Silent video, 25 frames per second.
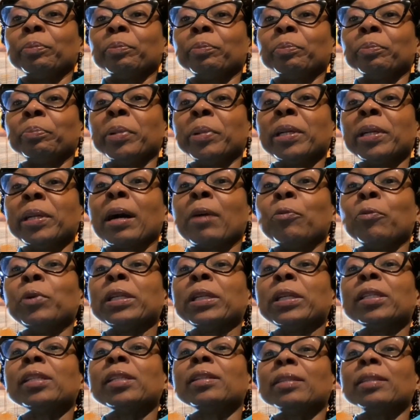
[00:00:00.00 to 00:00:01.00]
but I
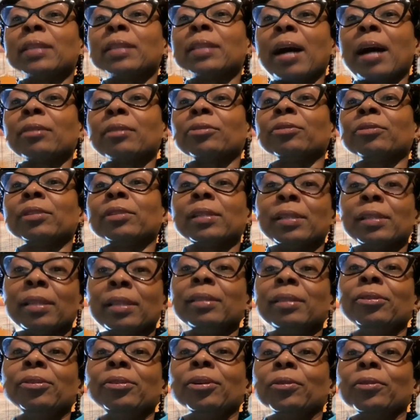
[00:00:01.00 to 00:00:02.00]
went to the doctors,
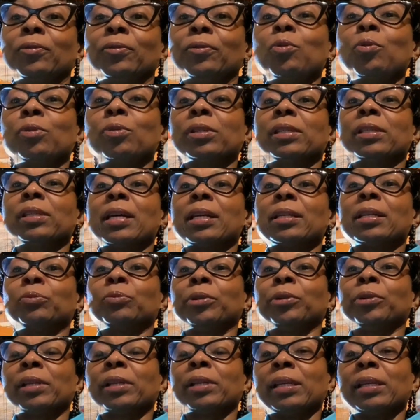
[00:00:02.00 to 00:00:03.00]
and of course, that's
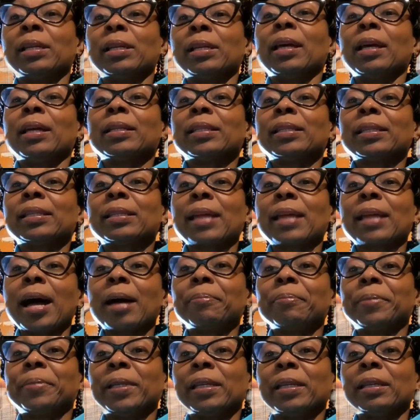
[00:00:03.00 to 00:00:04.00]
where they
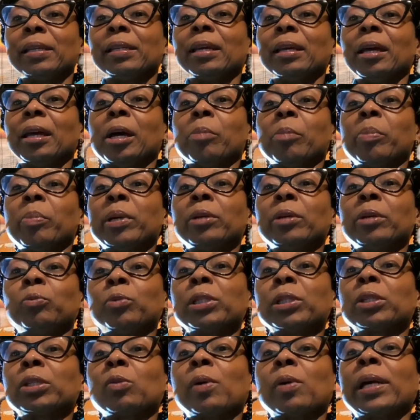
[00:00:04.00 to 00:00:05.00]
stopped it. But it
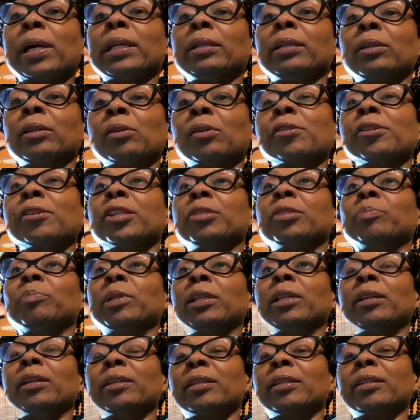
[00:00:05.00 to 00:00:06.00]
was quite large
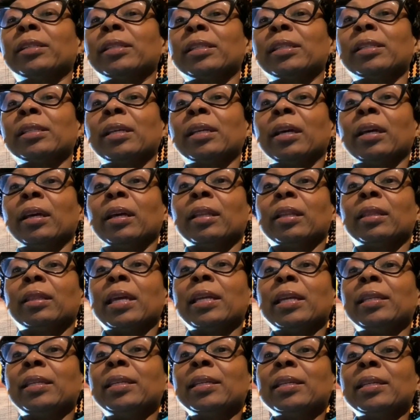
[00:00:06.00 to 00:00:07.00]
because
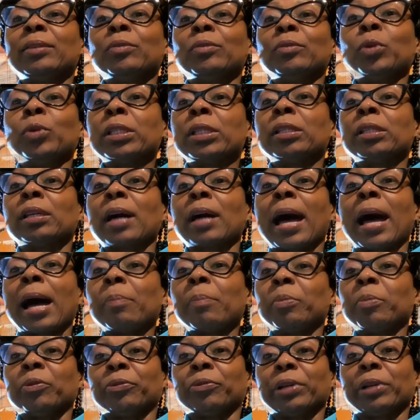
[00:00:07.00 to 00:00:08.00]
they didn't want to
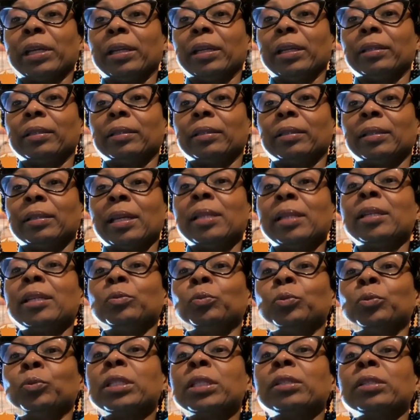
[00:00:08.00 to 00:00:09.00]
operate. They
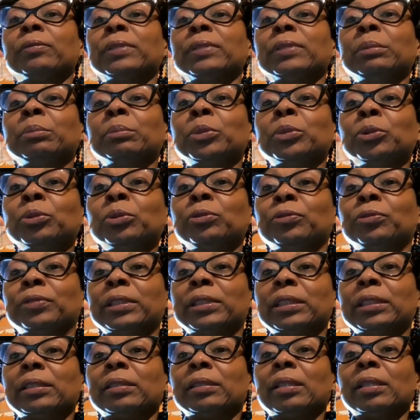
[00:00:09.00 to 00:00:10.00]
didn't want to remove
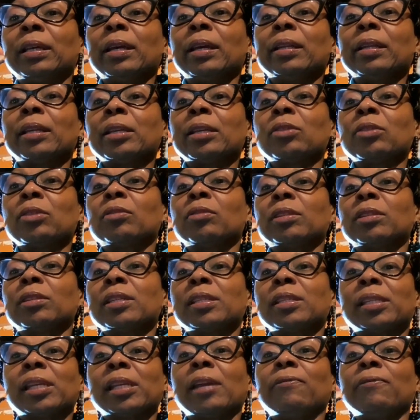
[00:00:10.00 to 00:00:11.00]
it. They thought the
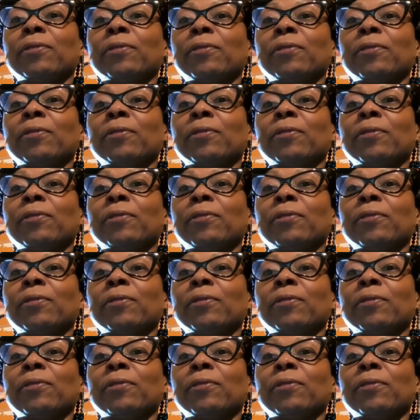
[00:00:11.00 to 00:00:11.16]
safer